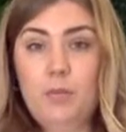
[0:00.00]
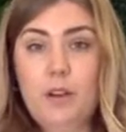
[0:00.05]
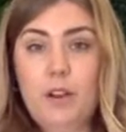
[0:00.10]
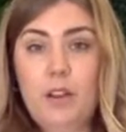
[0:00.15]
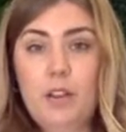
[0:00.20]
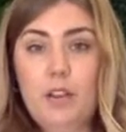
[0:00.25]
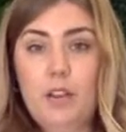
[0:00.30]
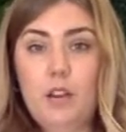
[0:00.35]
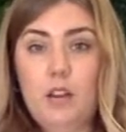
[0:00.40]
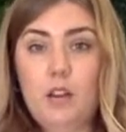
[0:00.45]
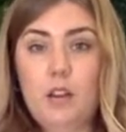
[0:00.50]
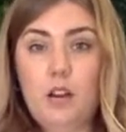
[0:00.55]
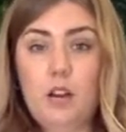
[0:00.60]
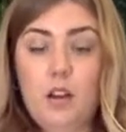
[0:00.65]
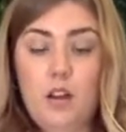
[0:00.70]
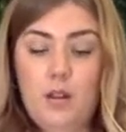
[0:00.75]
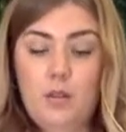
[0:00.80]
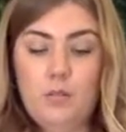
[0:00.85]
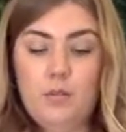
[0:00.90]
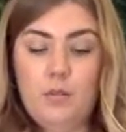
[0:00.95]

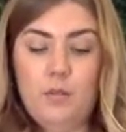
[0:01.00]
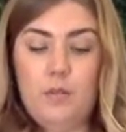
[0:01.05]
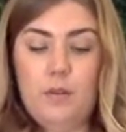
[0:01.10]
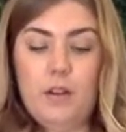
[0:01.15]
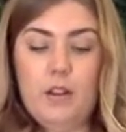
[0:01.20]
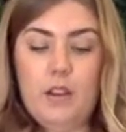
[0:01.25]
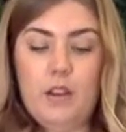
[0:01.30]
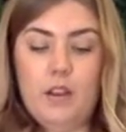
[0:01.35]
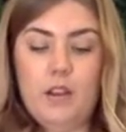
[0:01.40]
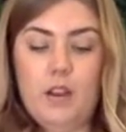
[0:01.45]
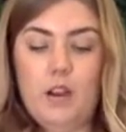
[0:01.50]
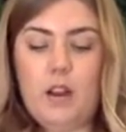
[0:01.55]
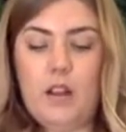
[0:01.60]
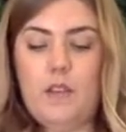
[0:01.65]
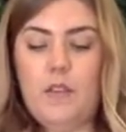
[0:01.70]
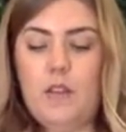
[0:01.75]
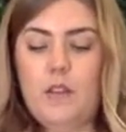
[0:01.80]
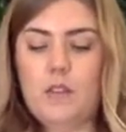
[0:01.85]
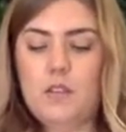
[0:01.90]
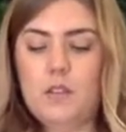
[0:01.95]
here,
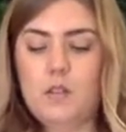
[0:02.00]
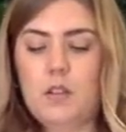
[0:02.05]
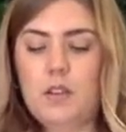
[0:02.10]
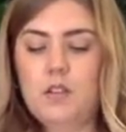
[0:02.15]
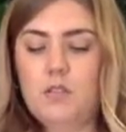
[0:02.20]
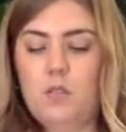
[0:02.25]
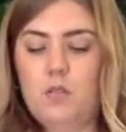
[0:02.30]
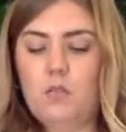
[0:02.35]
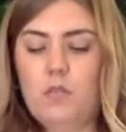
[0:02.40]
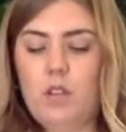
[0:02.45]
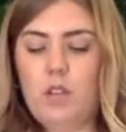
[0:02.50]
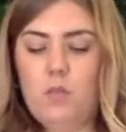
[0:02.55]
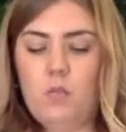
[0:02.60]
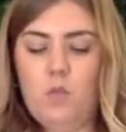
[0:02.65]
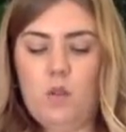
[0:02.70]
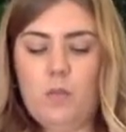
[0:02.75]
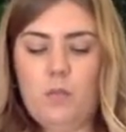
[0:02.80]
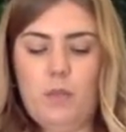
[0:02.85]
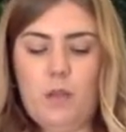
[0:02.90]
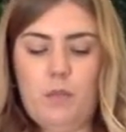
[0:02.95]
and then so I don't really
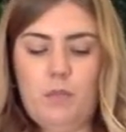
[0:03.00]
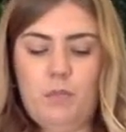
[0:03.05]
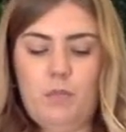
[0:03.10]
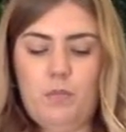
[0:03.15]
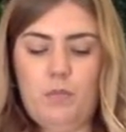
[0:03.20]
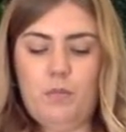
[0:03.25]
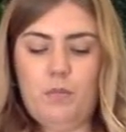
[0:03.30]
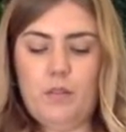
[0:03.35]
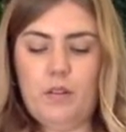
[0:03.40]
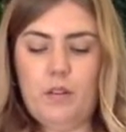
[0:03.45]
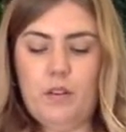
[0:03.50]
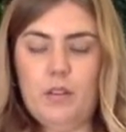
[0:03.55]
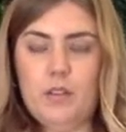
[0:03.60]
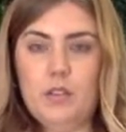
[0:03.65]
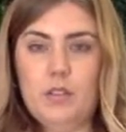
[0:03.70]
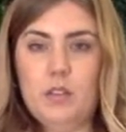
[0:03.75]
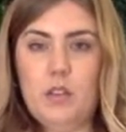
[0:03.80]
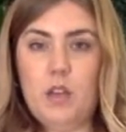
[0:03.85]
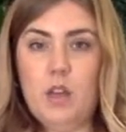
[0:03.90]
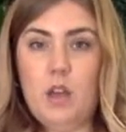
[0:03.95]
want my
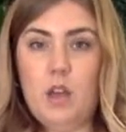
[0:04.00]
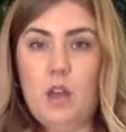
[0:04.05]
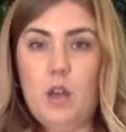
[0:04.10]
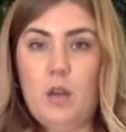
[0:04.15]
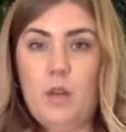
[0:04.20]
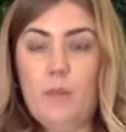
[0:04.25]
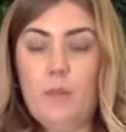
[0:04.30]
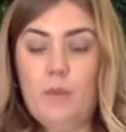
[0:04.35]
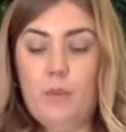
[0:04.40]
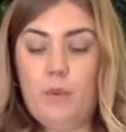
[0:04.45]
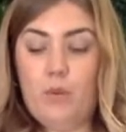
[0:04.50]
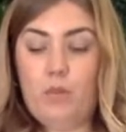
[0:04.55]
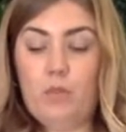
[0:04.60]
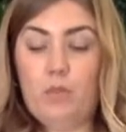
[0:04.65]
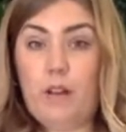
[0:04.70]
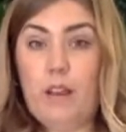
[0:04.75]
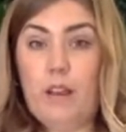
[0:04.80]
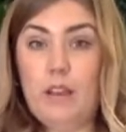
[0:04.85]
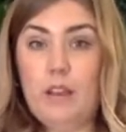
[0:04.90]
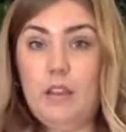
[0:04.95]
blueberries both
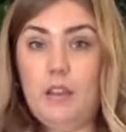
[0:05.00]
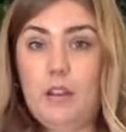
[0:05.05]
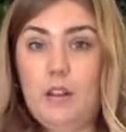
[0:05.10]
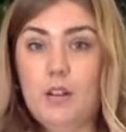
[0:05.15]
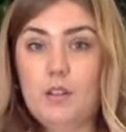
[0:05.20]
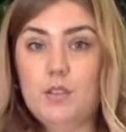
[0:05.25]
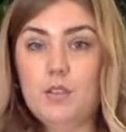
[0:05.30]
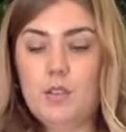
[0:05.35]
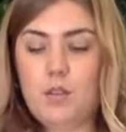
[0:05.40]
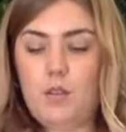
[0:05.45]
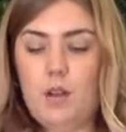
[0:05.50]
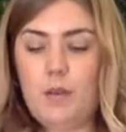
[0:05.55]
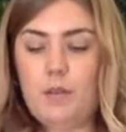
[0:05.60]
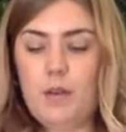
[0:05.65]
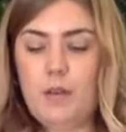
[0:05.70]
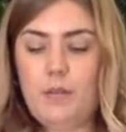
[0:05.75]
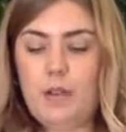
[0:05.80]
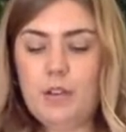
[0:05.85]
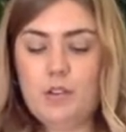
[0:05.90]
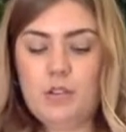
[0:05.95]
right here. So I'm
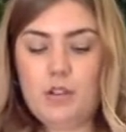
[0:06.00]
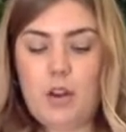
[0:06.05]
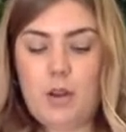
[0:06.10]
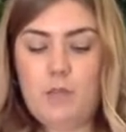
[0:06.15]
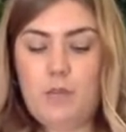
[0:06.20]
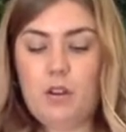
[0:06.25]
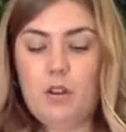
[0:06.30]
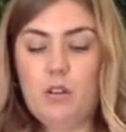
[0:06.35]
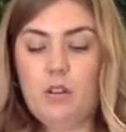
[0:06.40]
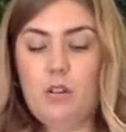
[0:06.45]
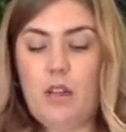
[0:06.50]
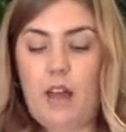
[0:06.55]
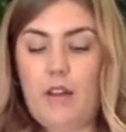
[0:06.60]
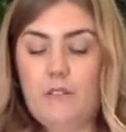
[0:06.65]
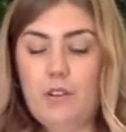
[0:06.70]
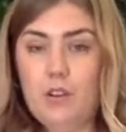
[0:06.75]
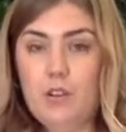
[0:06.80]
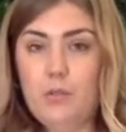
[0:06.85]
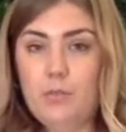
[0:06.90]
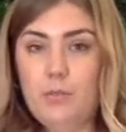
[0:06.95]
gonna make sure I put a
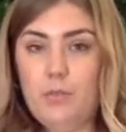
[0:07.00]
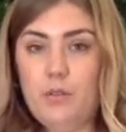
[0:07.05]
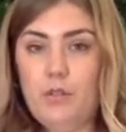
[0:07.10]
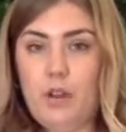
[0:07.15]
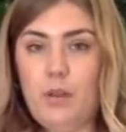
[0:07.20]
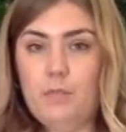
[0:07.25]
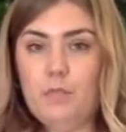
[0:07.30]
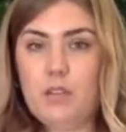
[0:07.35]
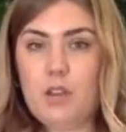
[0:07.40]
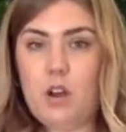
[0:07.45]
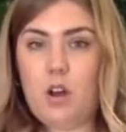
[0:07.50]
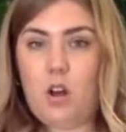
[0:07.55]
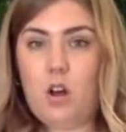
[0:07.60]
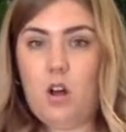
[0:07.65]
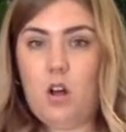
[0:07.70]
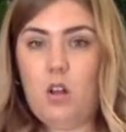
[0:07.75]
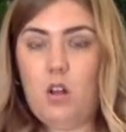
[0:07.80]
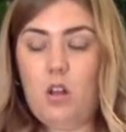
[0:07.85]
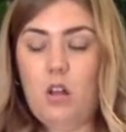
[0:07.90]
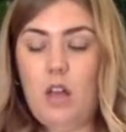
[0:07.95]
lavender moon up
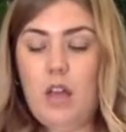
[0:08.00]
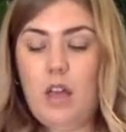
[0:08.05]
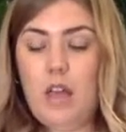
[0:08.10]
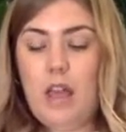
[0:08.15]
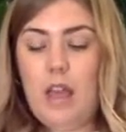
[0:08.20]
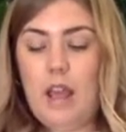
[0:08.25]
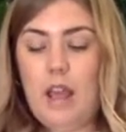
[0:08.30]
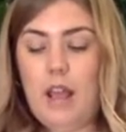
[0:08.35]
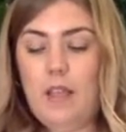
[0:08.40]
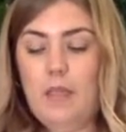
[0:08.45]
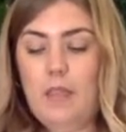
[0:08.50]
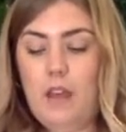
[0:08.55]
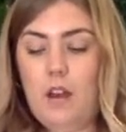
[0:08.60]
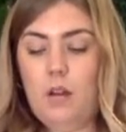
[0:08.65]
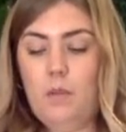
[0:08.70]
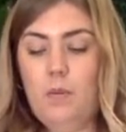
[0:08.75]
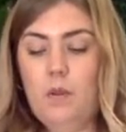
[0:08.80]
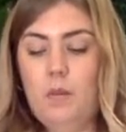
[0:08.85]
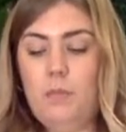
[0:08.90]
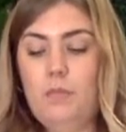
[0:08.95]
tall, and then
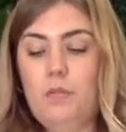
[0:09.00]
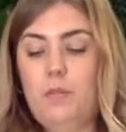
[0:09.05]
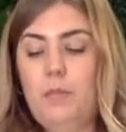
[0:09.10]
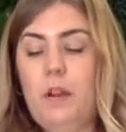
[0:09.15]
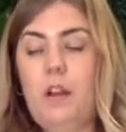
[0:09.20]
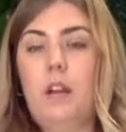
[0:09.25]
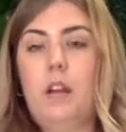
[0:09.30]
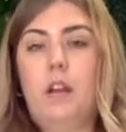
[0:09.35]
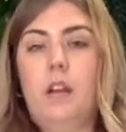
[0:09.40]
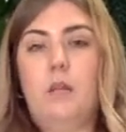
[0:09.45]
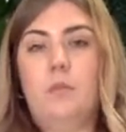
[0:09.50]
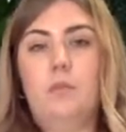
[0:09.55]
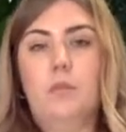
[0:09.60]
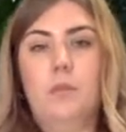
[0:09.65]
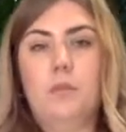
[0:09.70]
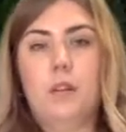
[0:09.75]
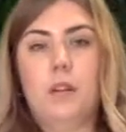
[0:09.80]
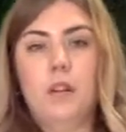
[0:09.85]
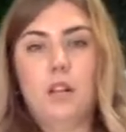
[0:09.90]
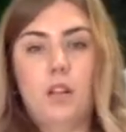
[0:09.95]
I'll put a blueberry and a
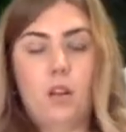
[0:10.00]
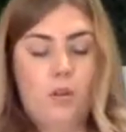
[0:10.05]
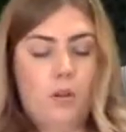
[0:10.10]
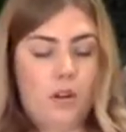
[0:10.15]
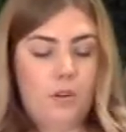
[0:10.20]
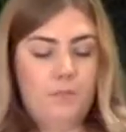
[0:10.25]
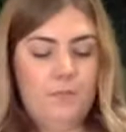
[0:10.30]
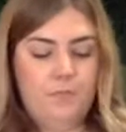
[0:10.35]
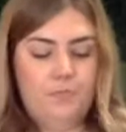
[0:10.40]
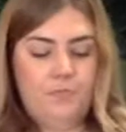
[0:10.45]
blueberry lower.